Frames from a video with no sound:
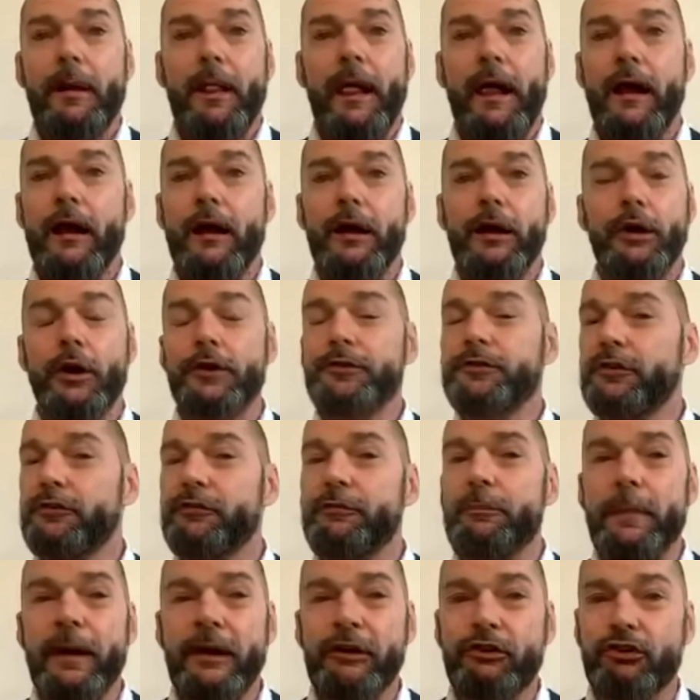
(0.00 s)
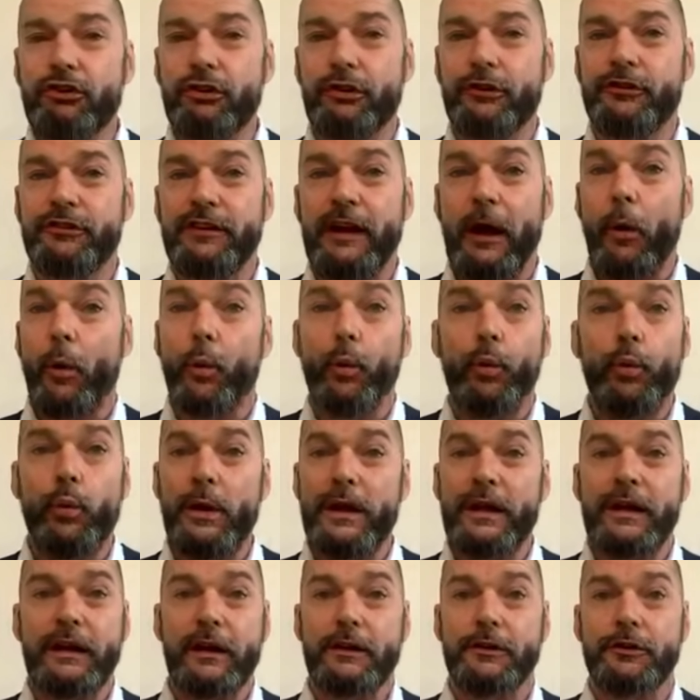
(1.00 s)
Uh, lots of measures that
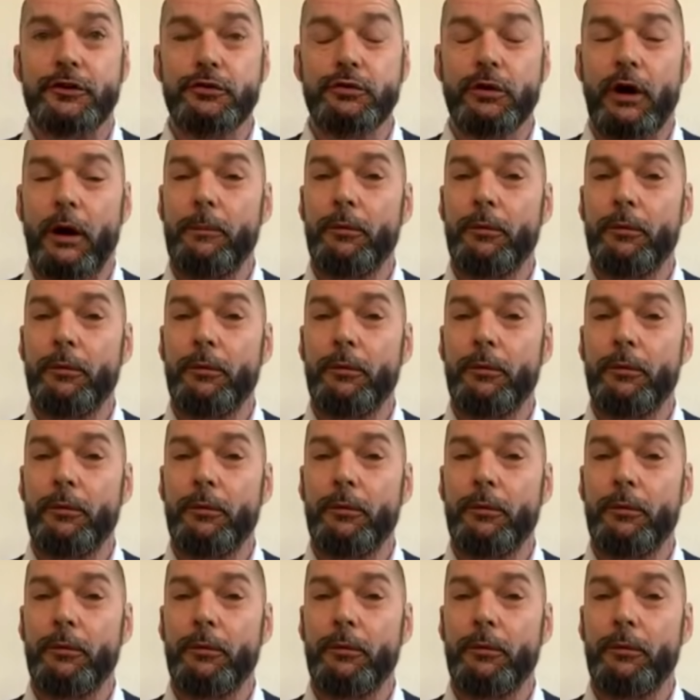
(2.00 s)
we can do.